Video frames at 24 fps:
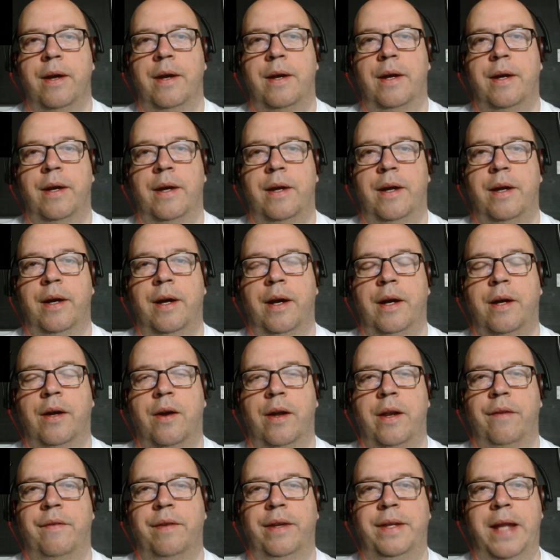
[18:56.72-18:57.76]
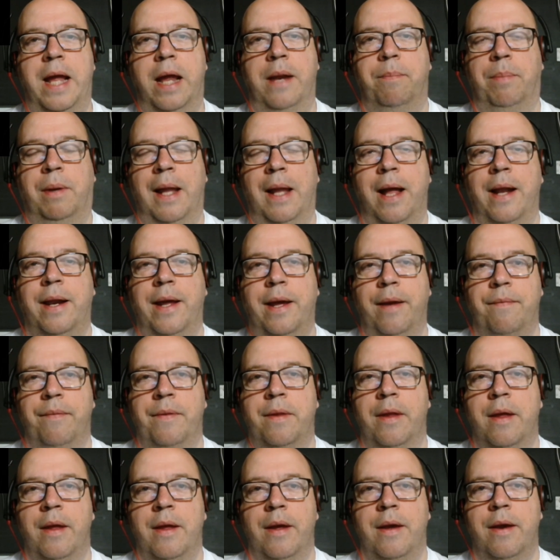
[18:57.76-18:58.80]
a kind of a dead planet,
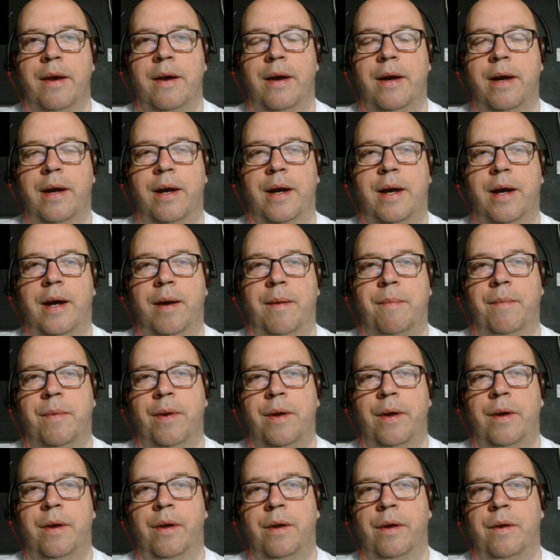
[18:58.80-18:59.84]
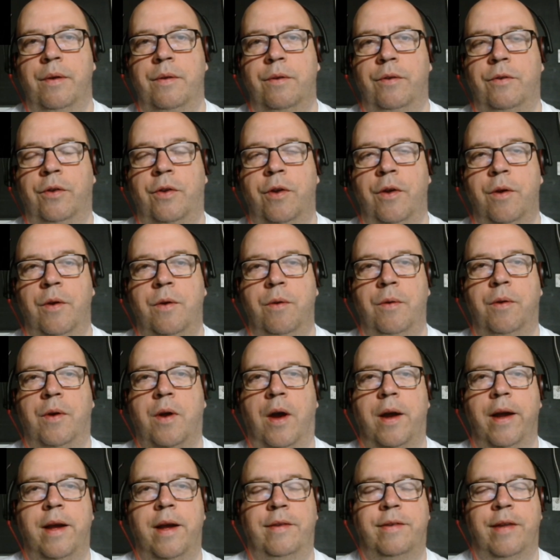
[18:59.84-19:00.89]
two
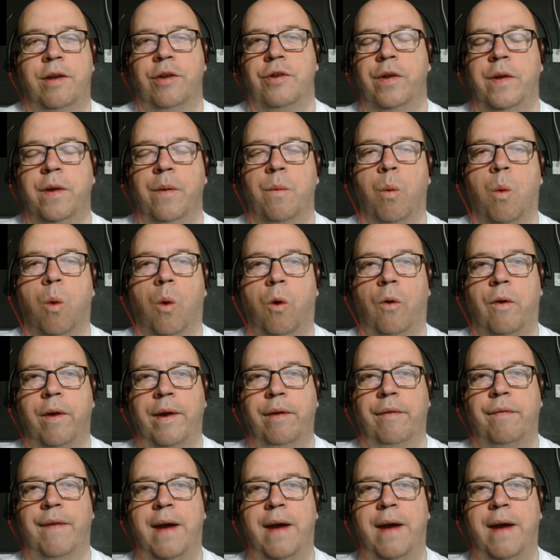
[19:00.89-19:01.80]
kind of essentially warring